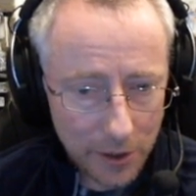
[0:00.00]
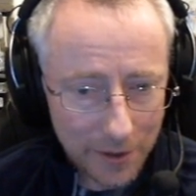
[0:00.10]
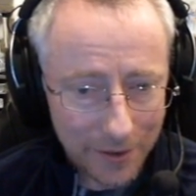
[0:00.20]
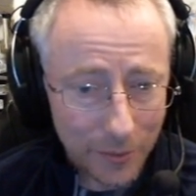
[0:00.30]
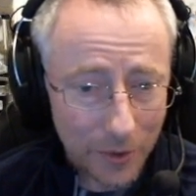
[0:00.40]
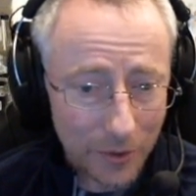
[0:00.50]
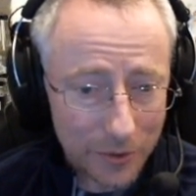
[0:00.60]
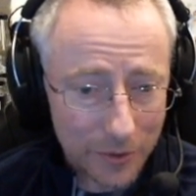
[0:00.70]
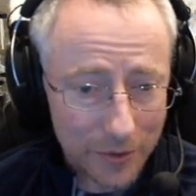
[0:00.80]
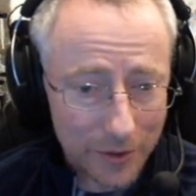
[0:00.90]
This one
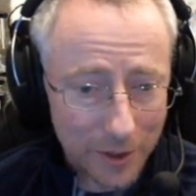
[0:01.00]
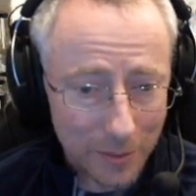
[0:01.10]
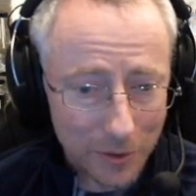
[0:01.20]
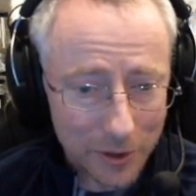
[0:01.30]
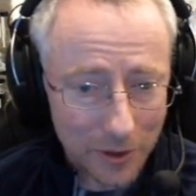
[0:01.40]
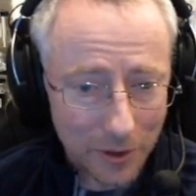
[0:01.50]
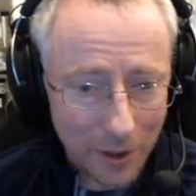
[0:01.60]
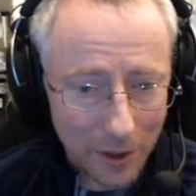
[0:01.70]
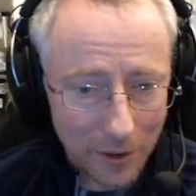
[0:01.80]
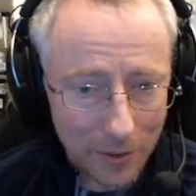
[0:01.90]
also has a double subtle
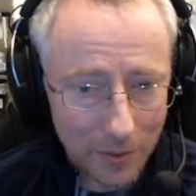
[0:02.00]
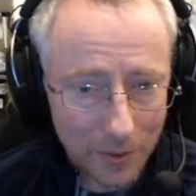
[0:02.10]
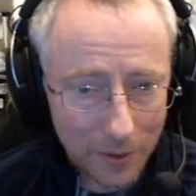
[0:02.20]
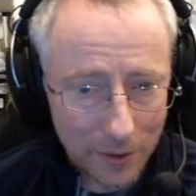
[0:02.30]
auto